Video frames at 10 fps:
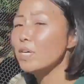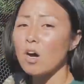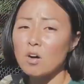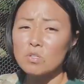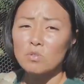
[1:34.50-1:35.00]

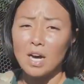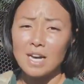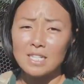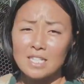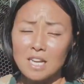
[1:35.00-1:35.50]
also
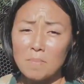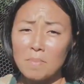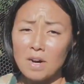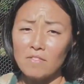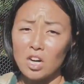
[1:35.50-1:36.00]
got some
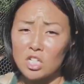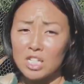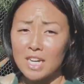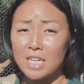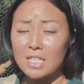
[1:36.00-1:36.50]
of our
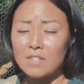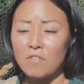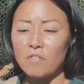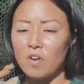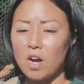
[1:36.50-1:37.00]
chicks
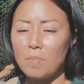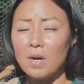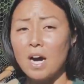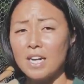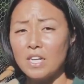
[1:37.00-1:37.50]
from
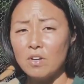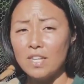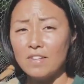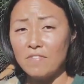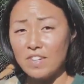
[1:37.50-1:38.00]

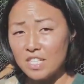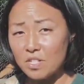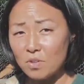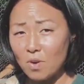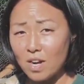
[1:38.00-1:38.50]
Kaneohe Feed
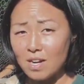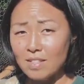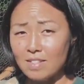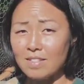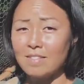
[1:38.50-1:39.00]
Store.
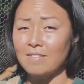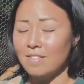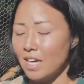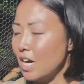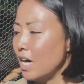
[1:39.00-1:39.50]

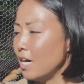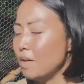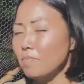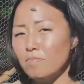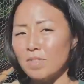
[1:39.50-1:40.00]

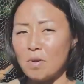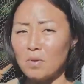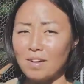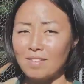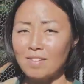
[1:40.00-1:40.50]
They
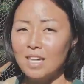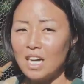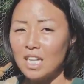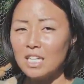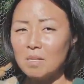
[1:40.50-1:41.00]
were
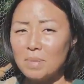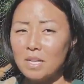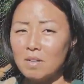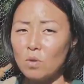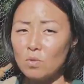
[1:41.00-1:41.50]
a little
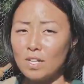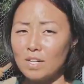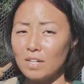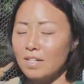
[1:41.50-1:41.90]
bit older.